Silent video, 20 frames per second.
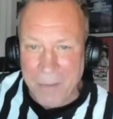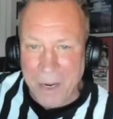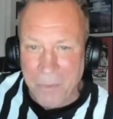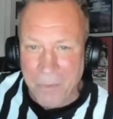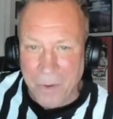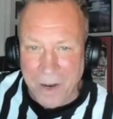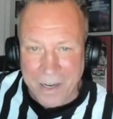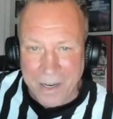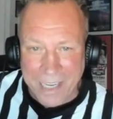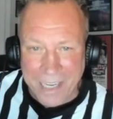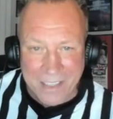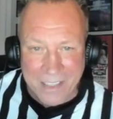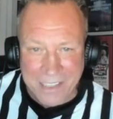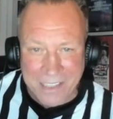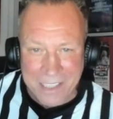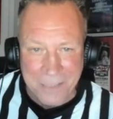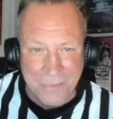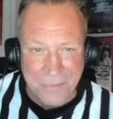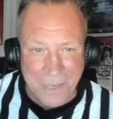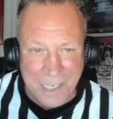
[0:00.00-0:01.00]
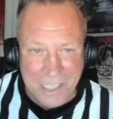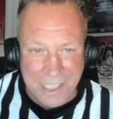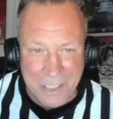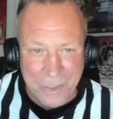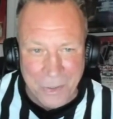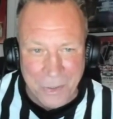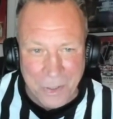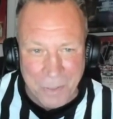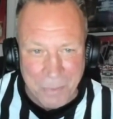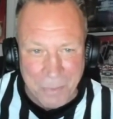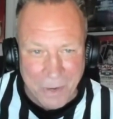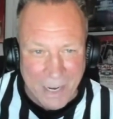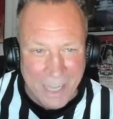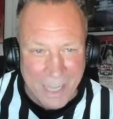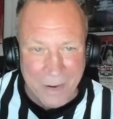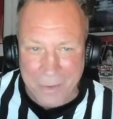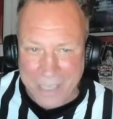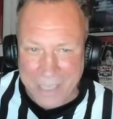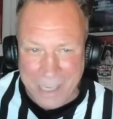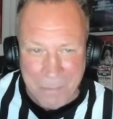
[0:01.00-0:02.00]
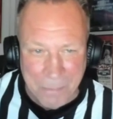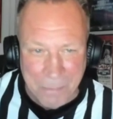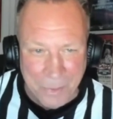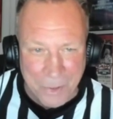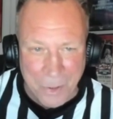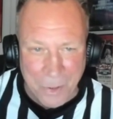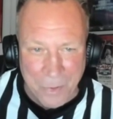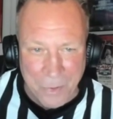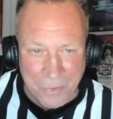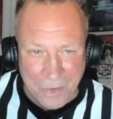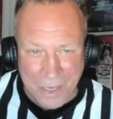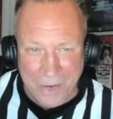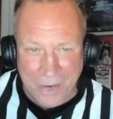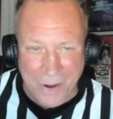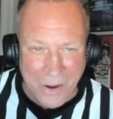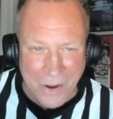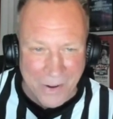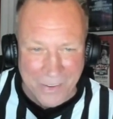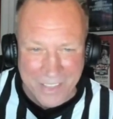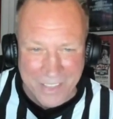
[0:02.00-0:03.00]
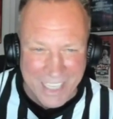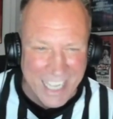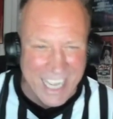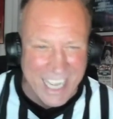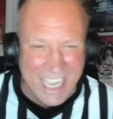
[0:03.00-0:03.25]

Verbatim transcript: I walk out this fucking door, boy, I don't get put over at all.